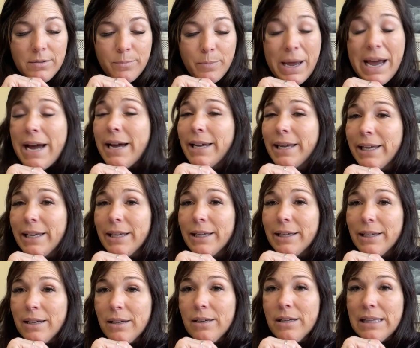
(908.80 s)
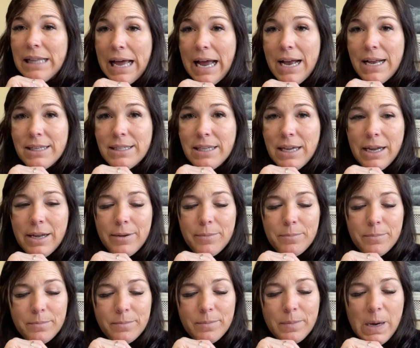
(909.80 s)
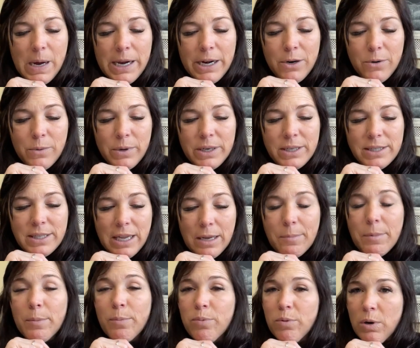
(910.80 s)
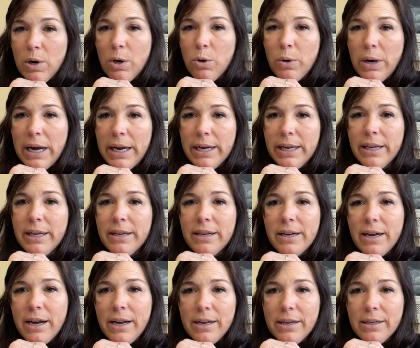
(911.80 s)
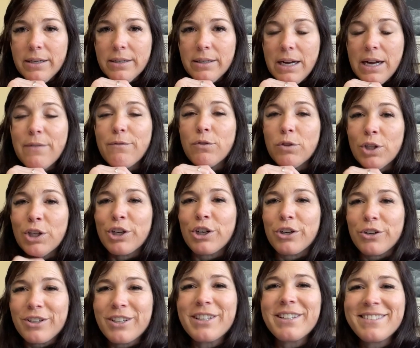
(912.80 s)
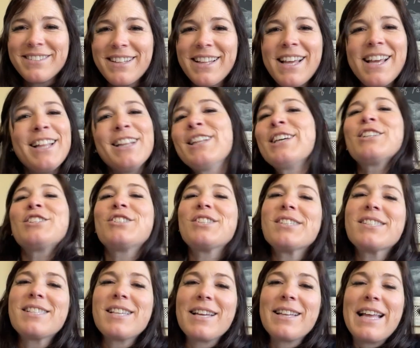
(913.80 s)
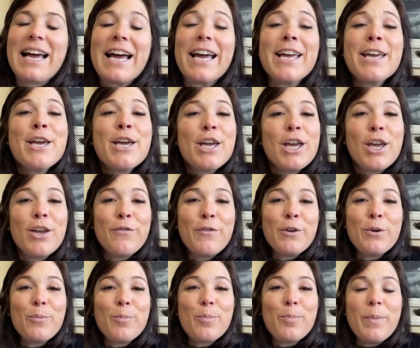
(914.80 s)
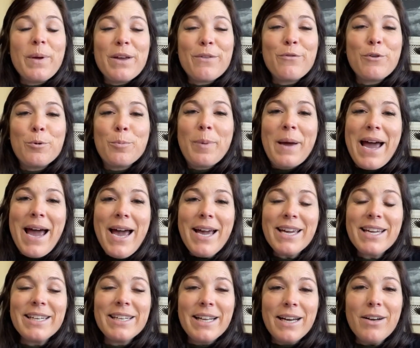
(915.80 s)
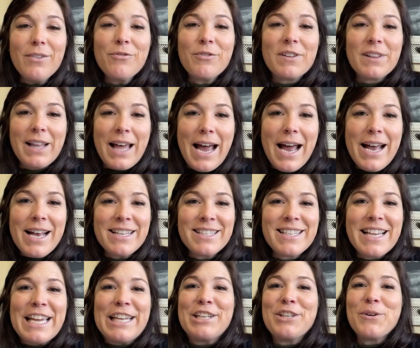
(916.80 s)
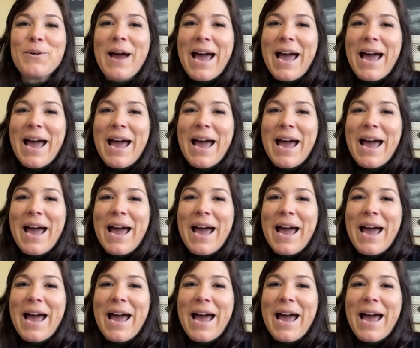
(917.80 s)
packing glass. I'm, I don't want to say I'm a pro at it. I, I've learned. Let's just say that if you if you pack enough glass and you